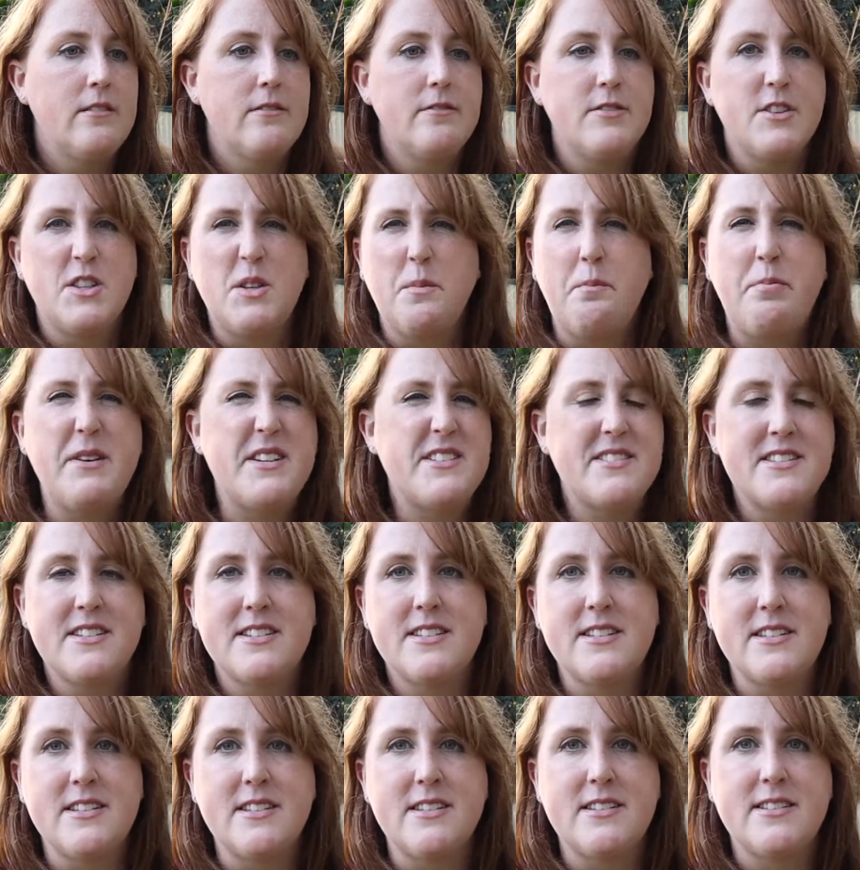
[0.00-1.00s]
the
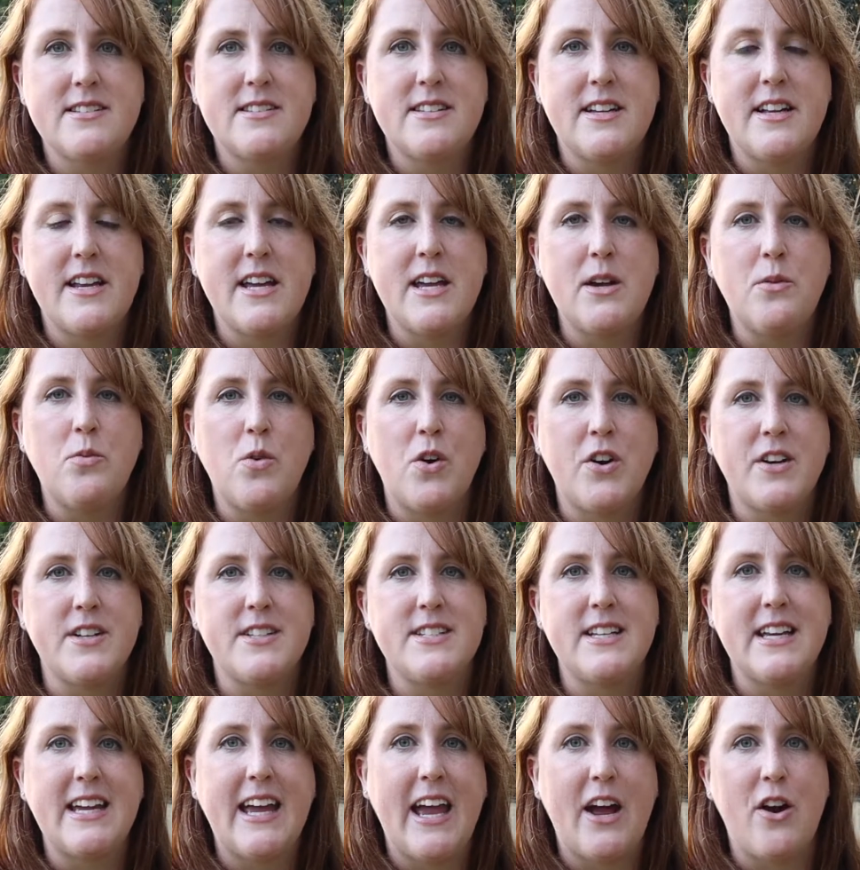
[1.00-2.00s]
businesses that he wanted
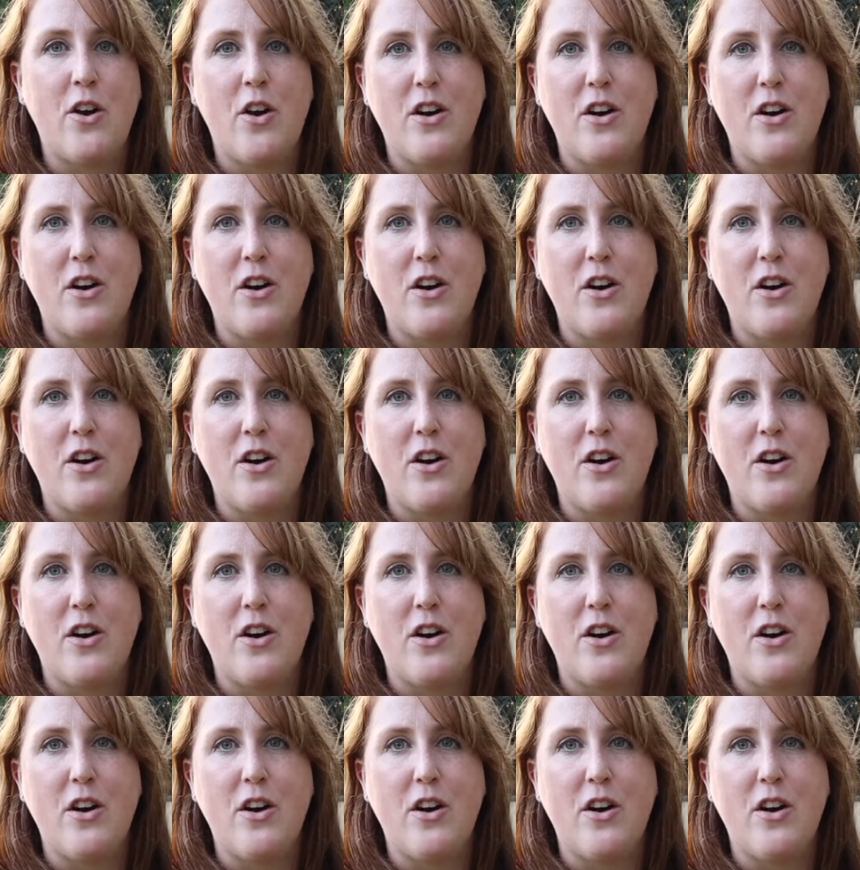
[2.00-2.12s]
to get